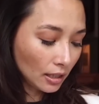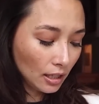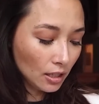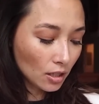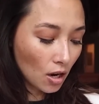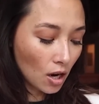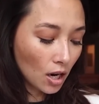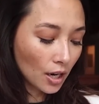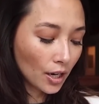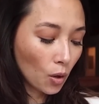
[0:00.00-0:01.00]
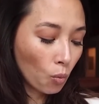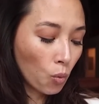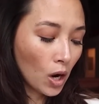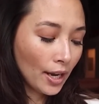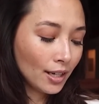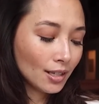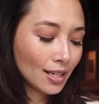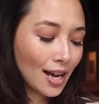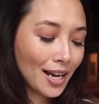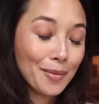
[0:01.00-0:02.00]
these are
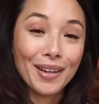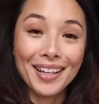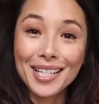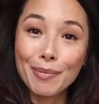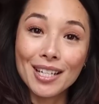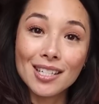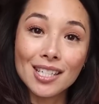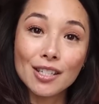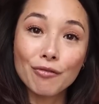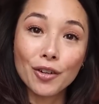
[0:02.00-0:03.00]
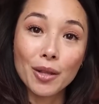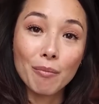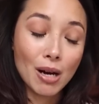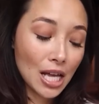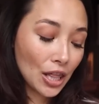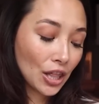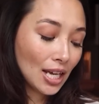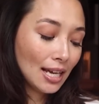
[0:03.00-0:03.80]
one-time expenses for the month.